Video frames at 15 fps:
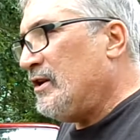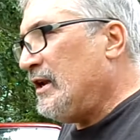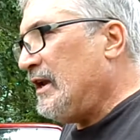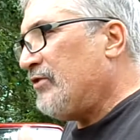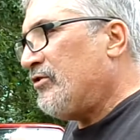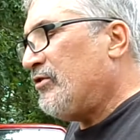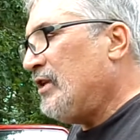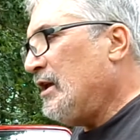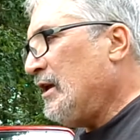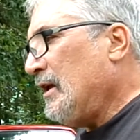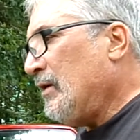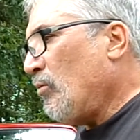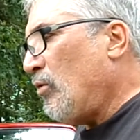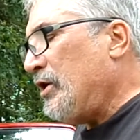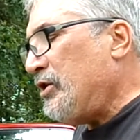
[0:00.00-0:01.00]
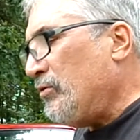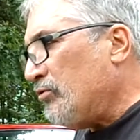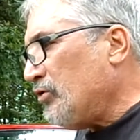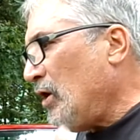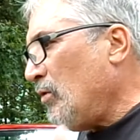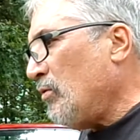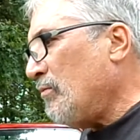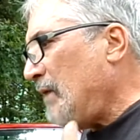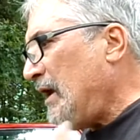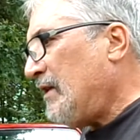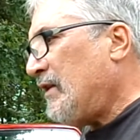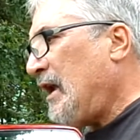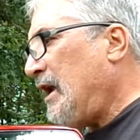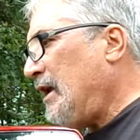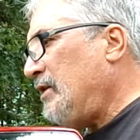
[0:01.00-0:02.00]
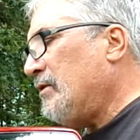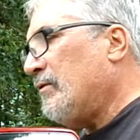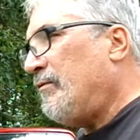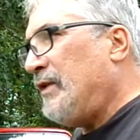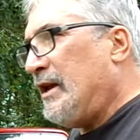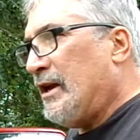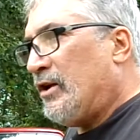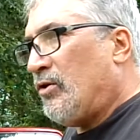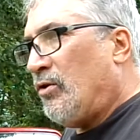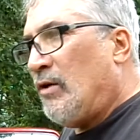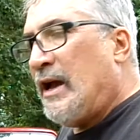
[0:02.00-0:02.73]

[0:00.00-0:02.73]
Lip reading: It's when you don't maintain your vehicle